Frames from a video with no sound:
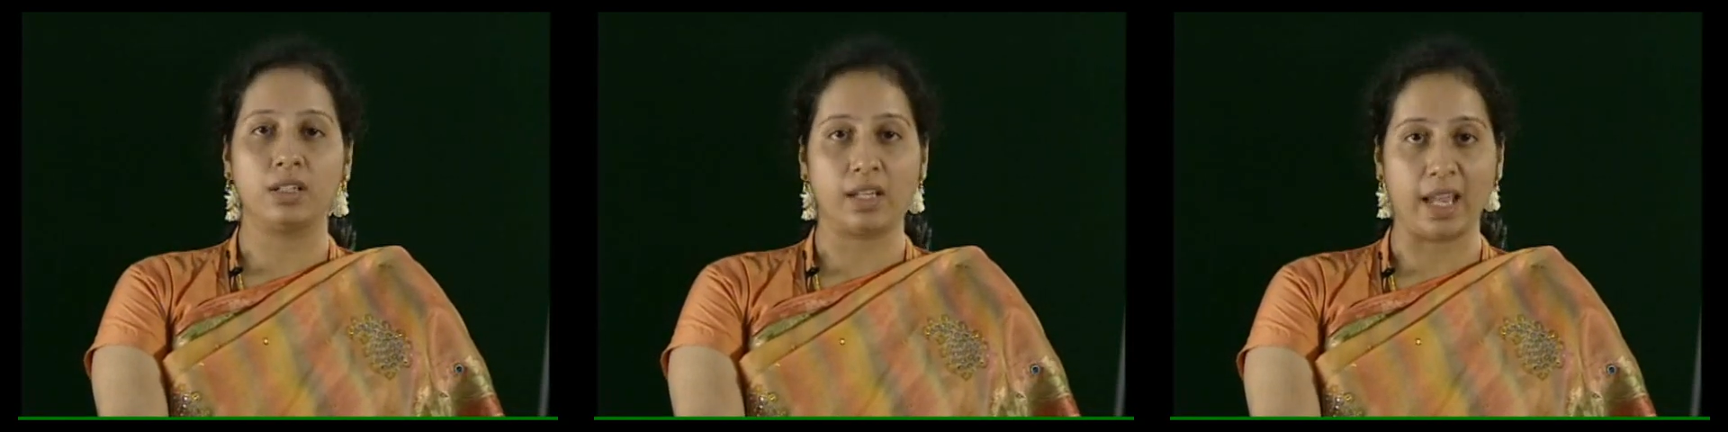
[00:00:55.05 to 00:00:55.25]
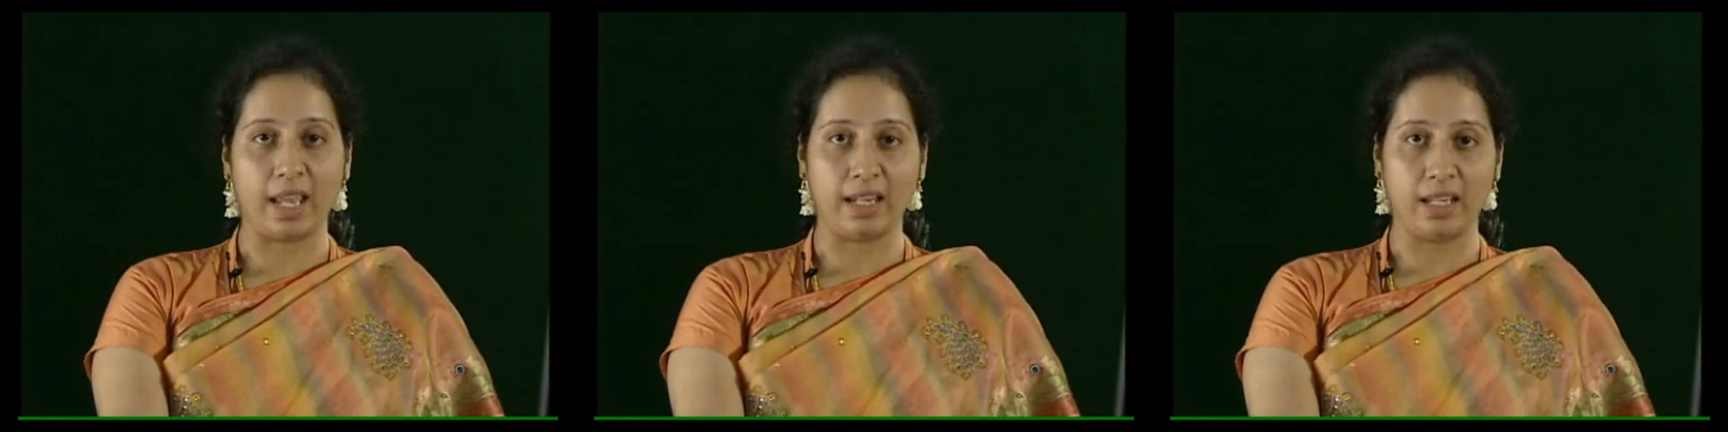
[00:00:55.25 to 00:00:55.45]

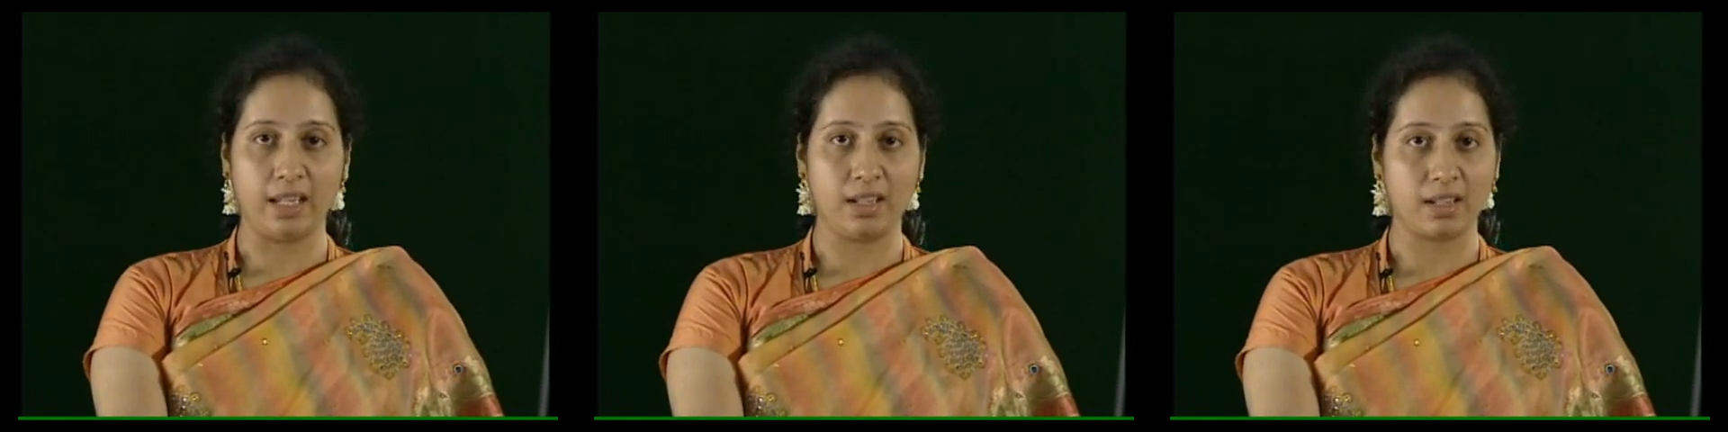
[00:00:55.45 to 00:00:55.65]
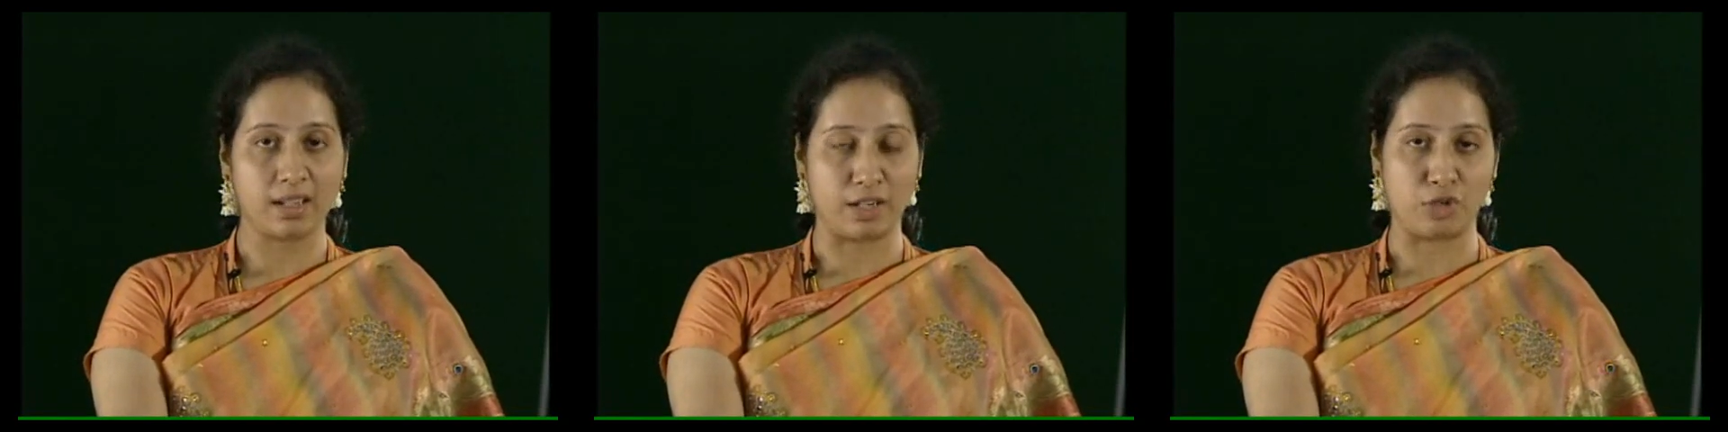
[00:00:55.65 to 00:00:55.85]
any
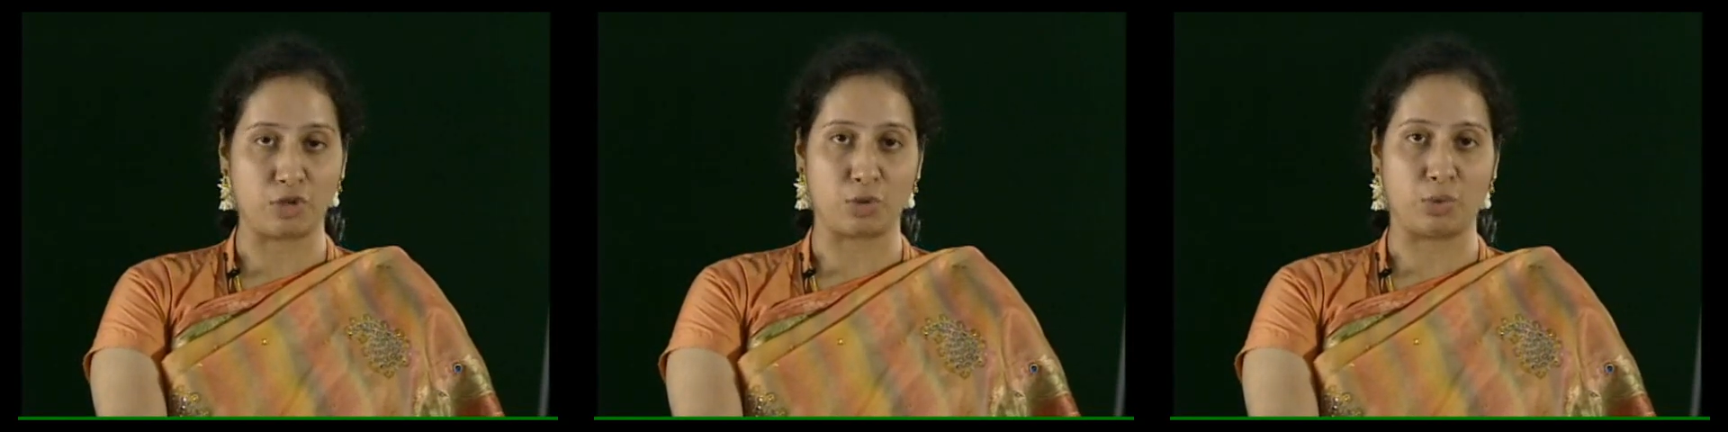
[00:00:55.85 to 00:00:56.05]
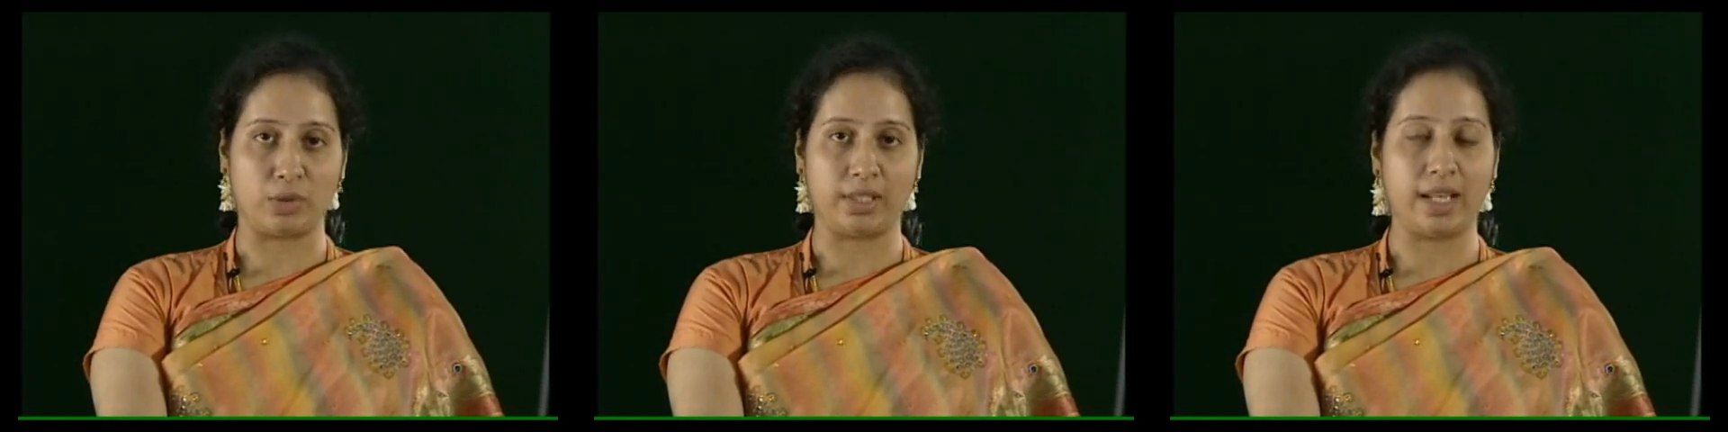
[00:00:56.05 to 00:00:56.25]

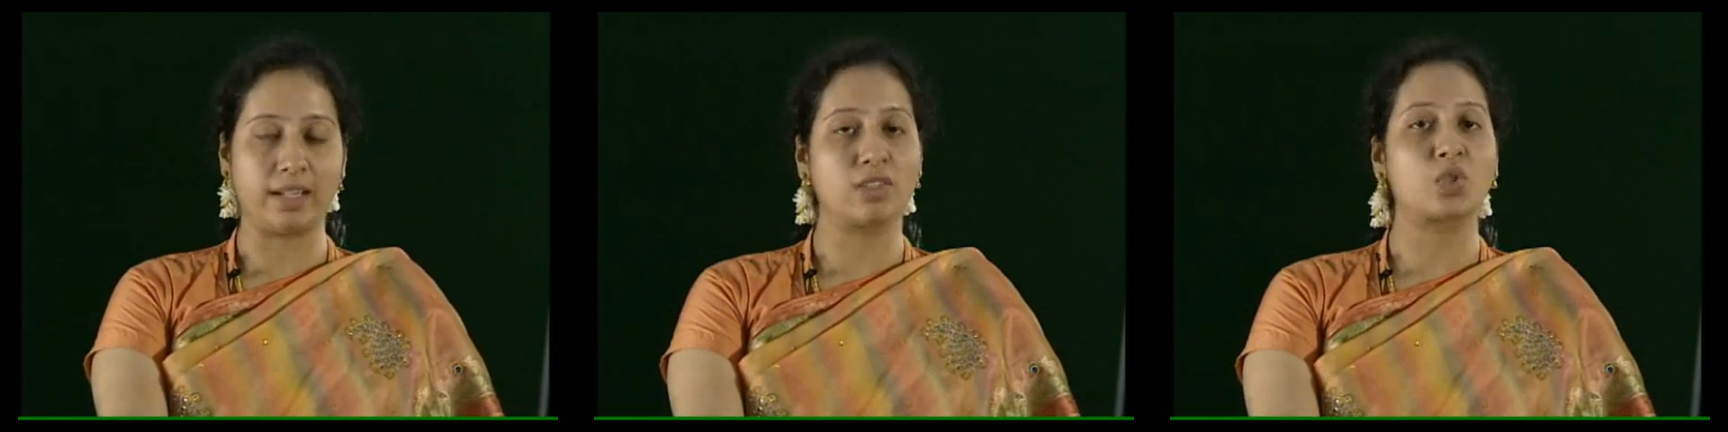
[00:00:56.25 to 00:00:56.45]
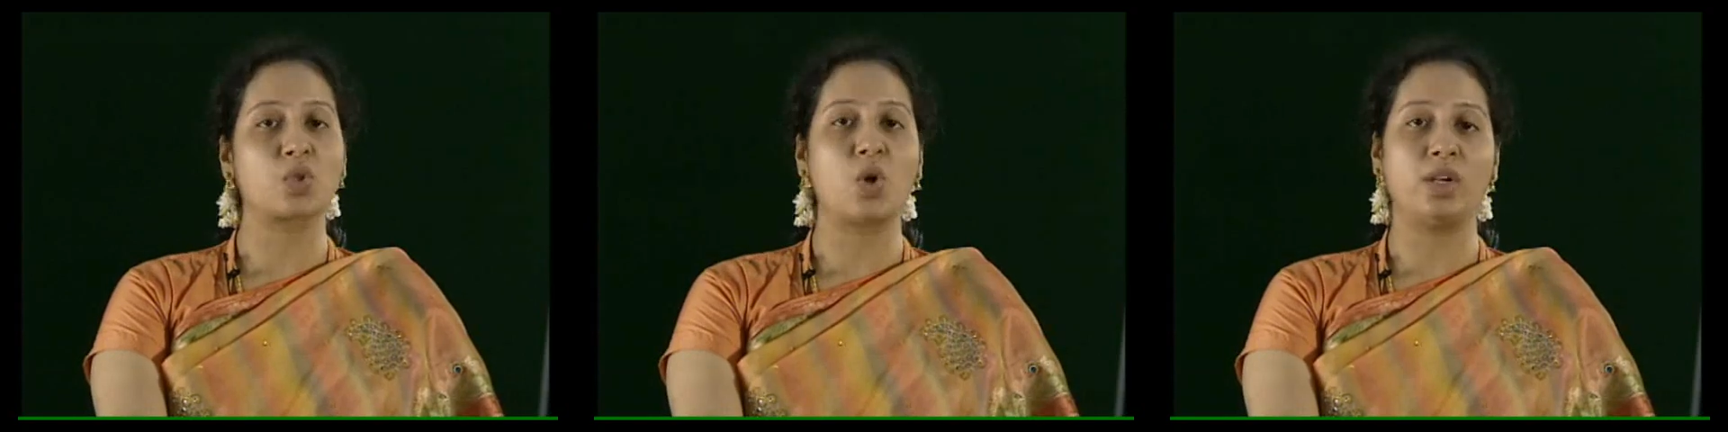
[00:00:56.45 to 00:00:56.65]
control, that
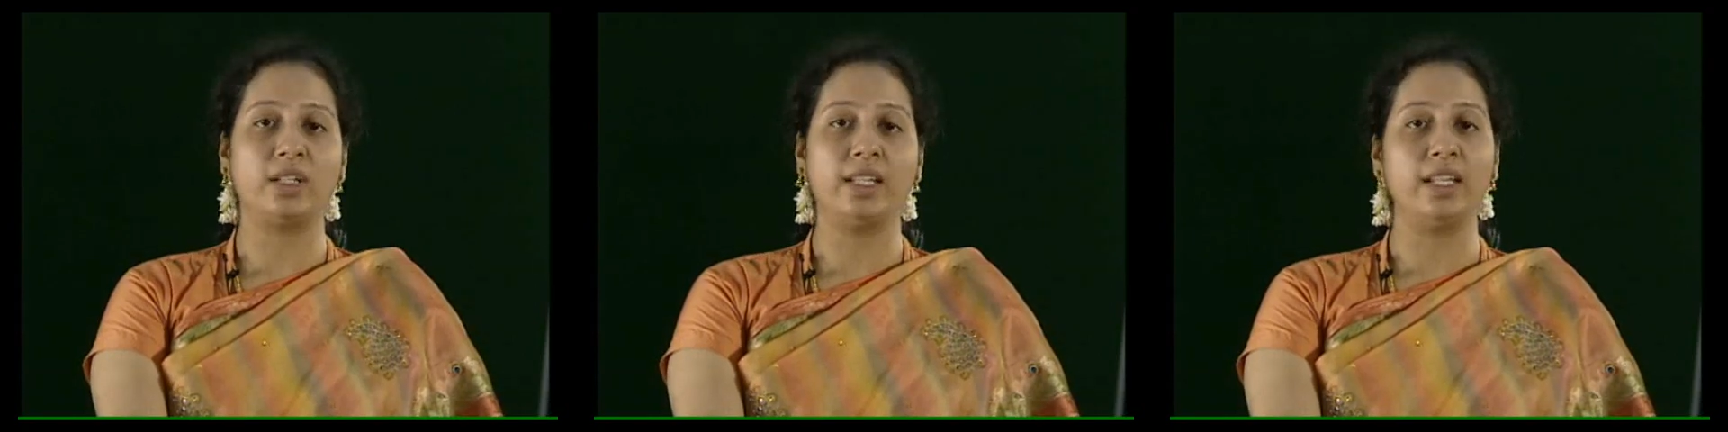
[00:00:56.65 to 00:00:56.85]
is called an